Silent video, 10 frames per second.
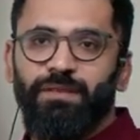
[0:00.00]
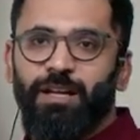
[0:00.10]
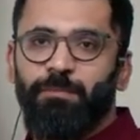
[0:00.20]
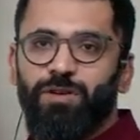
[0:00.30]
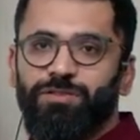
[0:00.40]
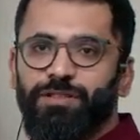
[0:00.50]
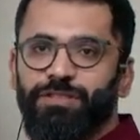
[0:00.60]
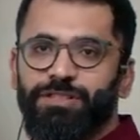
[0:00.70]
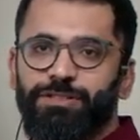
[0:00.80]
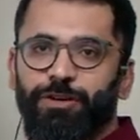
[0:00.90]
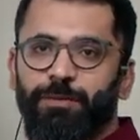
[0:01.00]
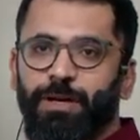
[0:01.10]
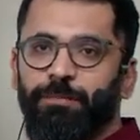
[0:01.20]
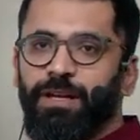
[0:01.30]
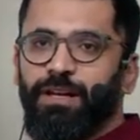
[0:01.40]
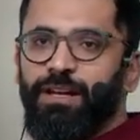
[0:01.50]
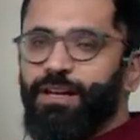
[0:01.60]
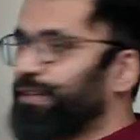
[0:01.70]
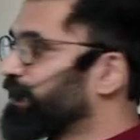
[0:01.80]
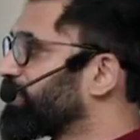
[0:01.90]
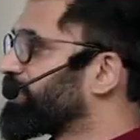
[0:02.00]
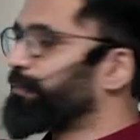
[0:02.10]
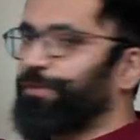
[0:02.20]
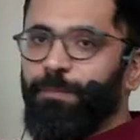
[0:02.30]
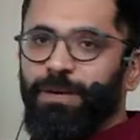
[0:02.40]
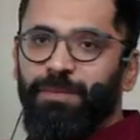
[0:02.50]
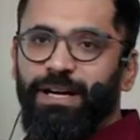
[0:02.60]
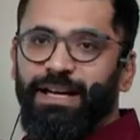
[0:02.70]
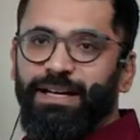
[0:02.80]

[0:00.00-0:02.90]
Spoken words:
Number of services you can pay bill. This is type of a payment